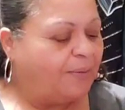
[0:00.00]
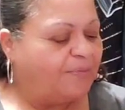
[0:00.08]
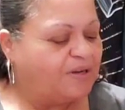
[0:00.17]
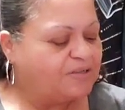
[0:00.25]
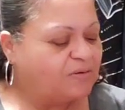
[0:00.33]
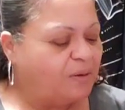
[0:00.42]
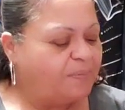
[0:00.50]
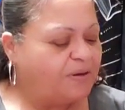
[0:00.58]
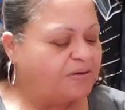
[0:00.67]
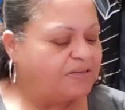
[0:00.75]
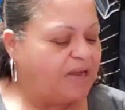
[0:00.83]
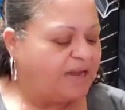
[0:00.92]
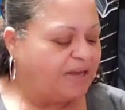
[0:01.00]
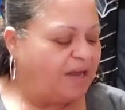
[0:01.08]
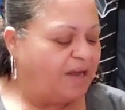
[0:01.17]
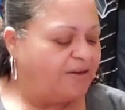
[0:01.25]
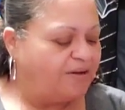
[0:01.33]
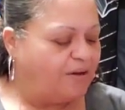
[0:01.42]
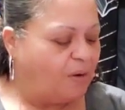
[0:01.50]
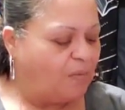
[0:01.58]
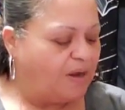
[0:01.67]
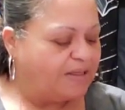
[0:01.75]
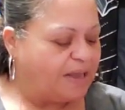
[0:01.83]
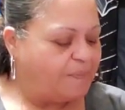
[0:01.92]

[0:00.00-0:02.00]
but Scorpio's like, yeah, you know what?